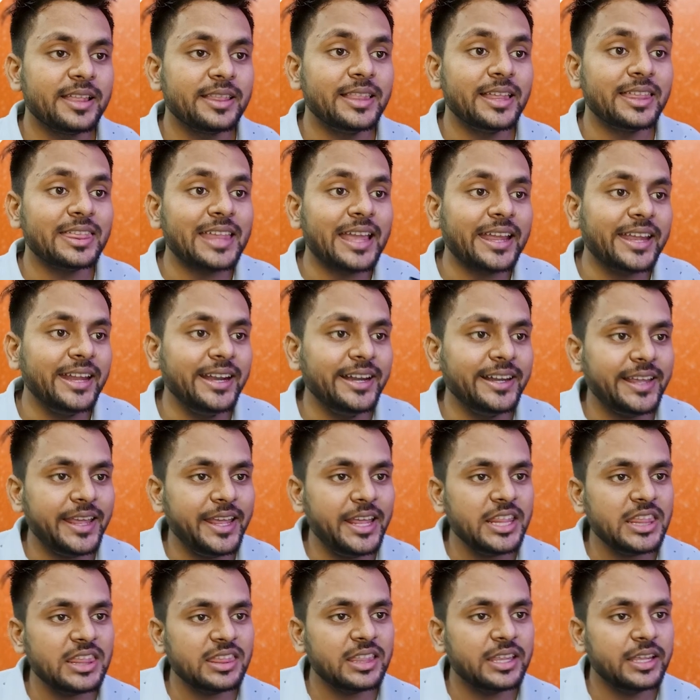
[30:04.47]
The second
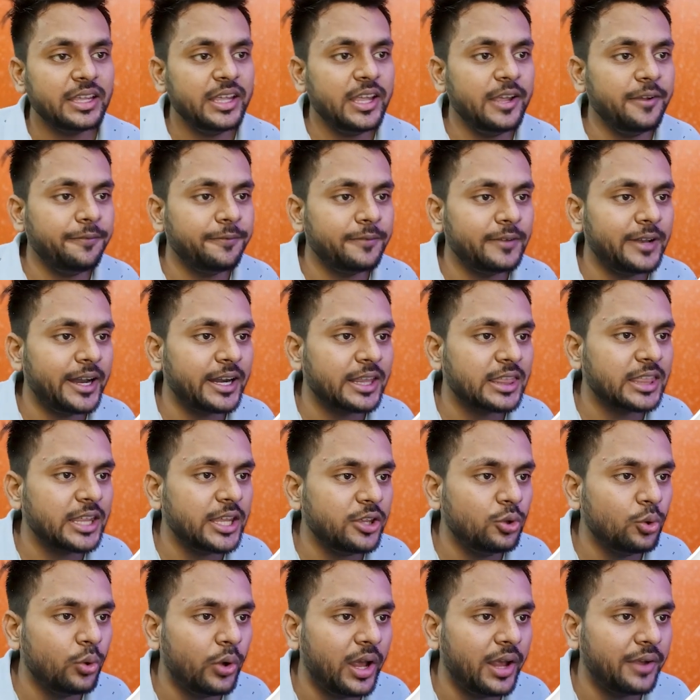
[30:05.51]
case, if let's say
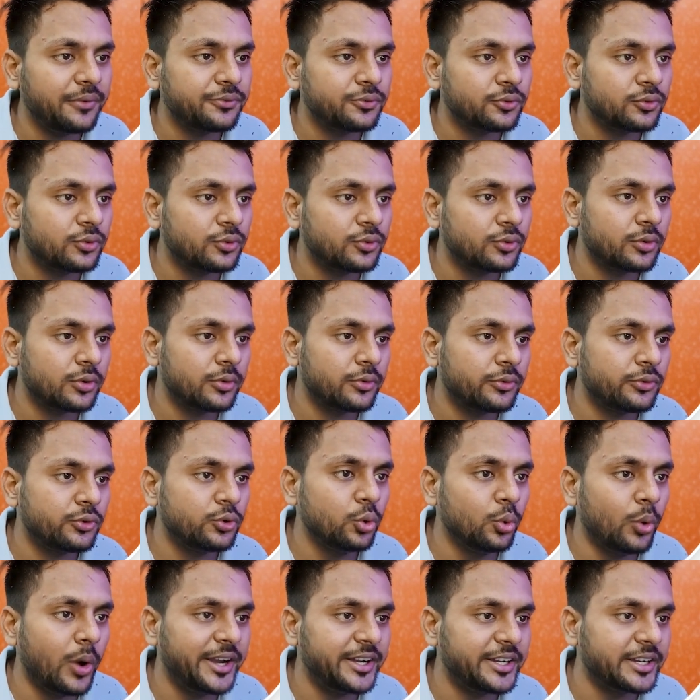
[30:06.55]
you have
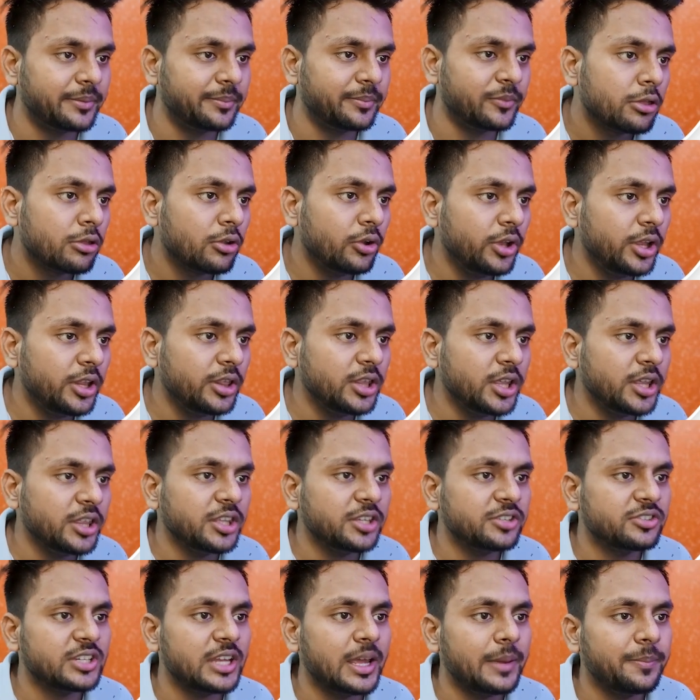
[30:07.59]
2 items. So in
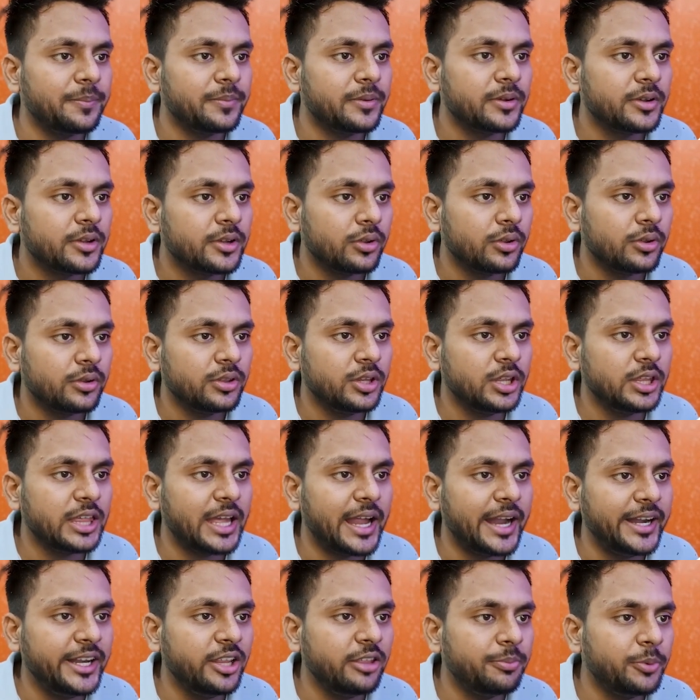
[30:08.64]
this step, this
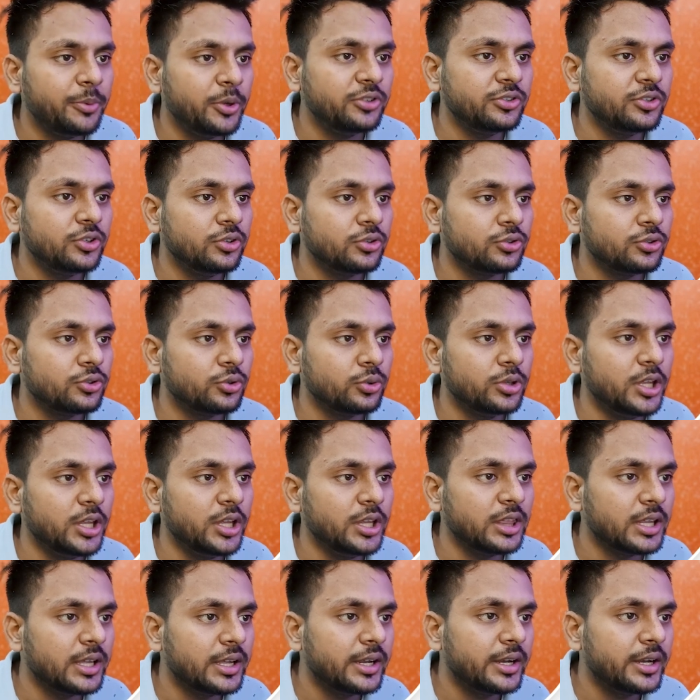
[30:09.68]
head is pointing to
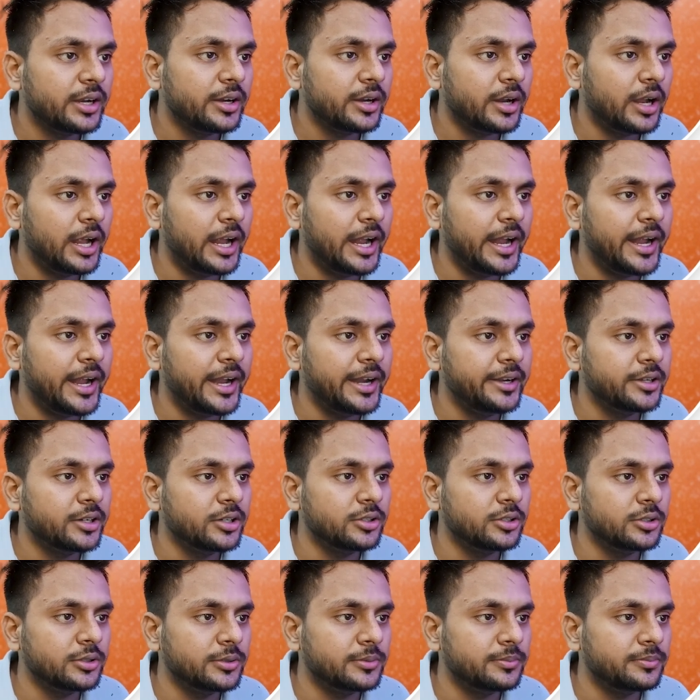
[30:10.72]
this and
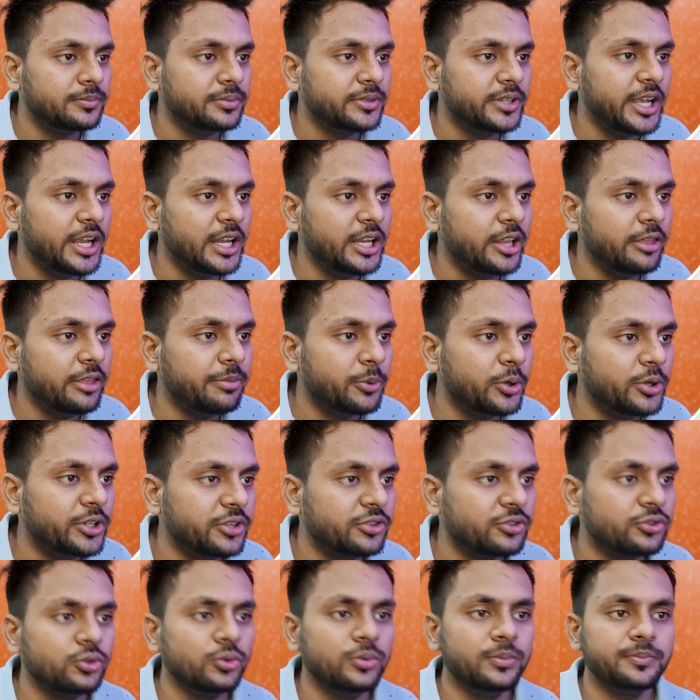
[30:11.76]
tail is
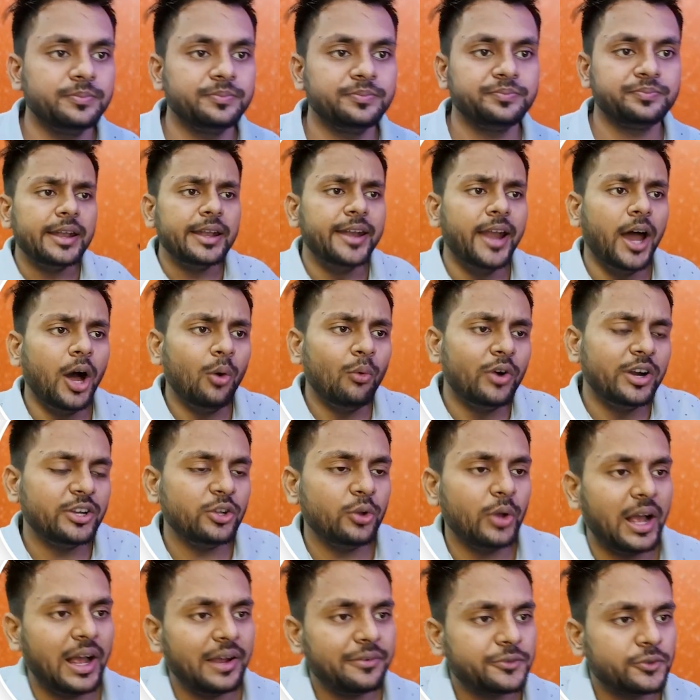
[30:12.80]
pointing to. Now what you
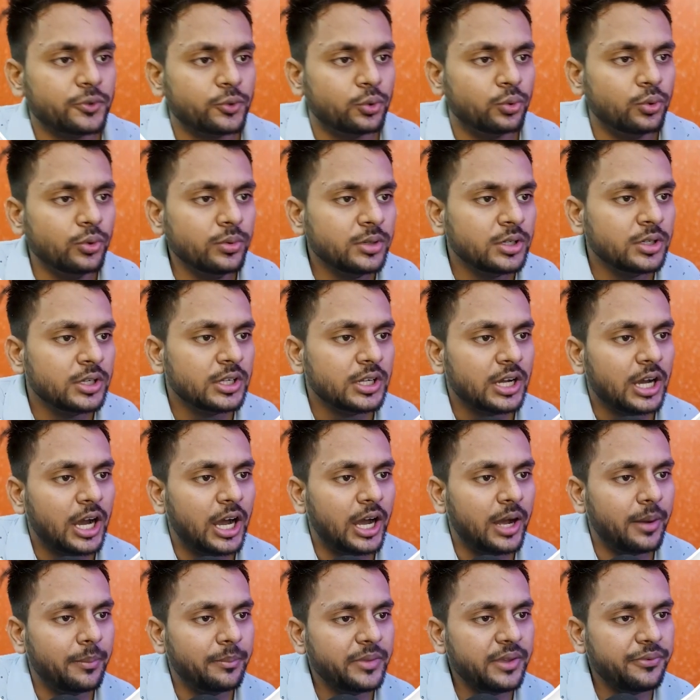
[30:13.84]
have to do,
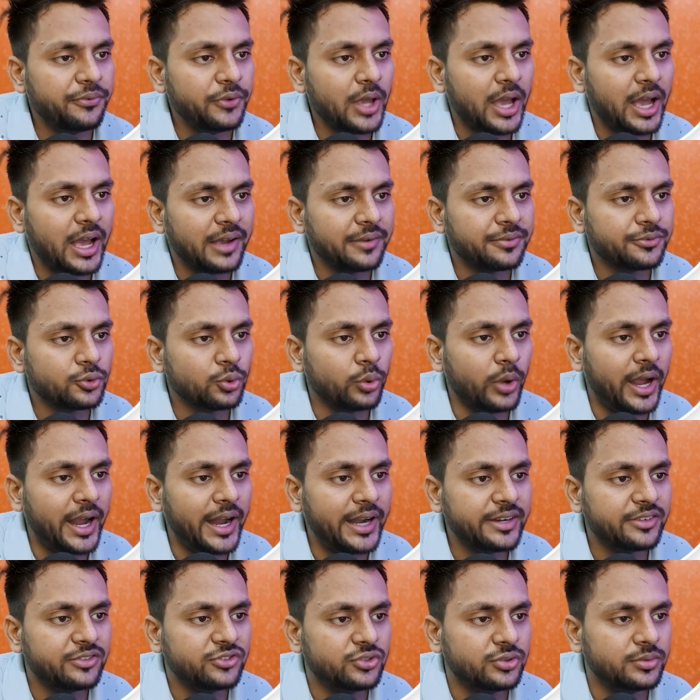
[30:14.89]
if you have to
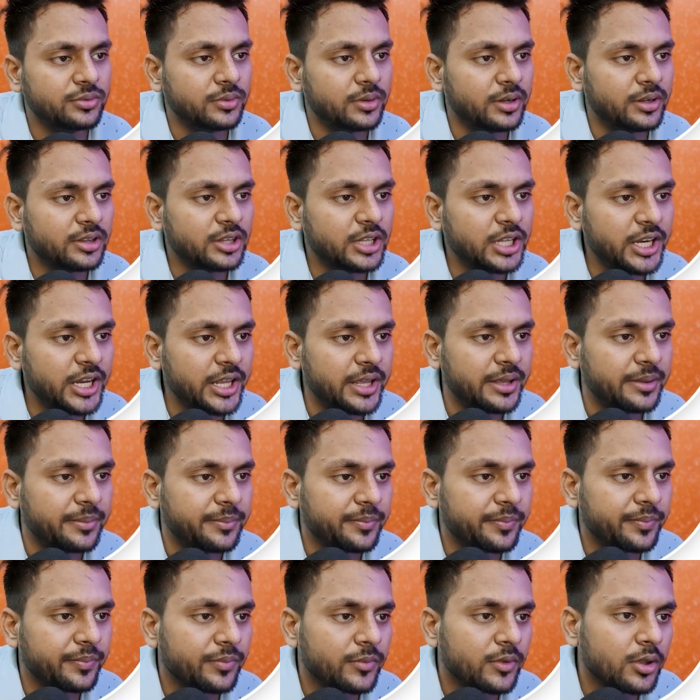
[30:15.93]
add
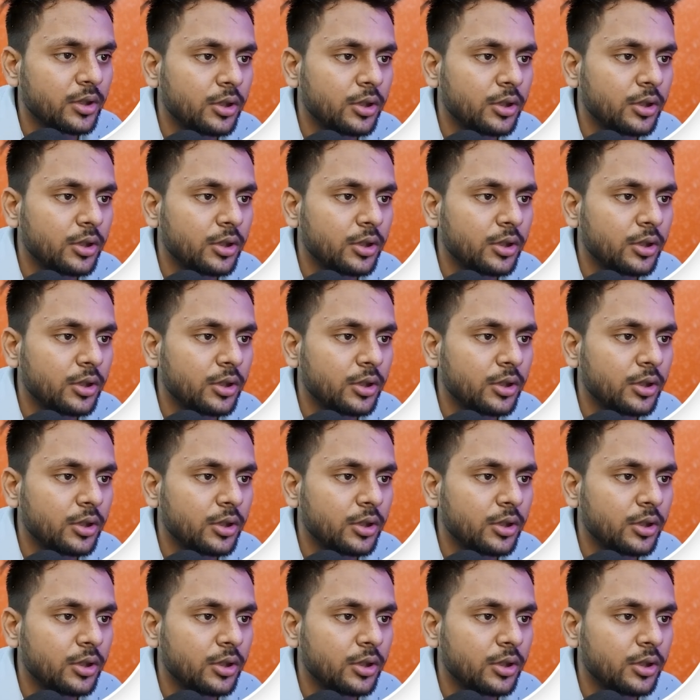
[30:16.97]
3.